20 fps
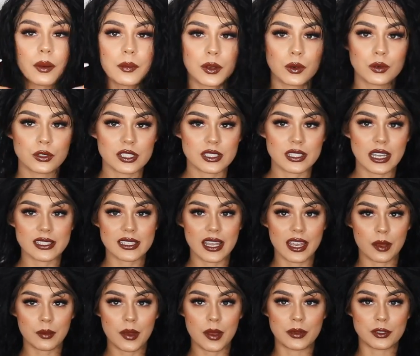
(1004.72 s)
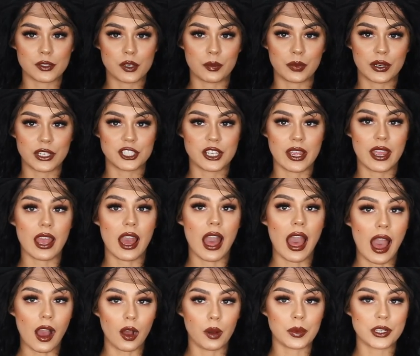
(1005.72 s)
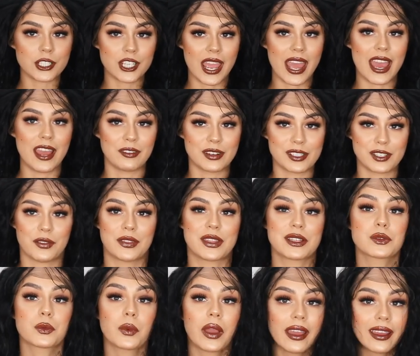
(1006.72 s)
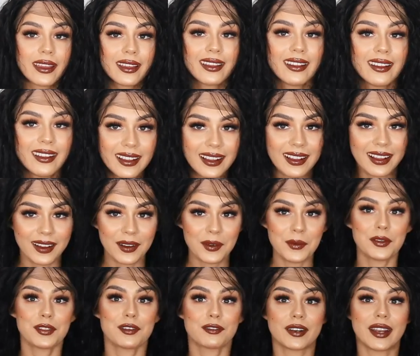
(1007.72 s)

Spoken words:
Can we all just like take a moment to appreciate how much hair is on this wig? What the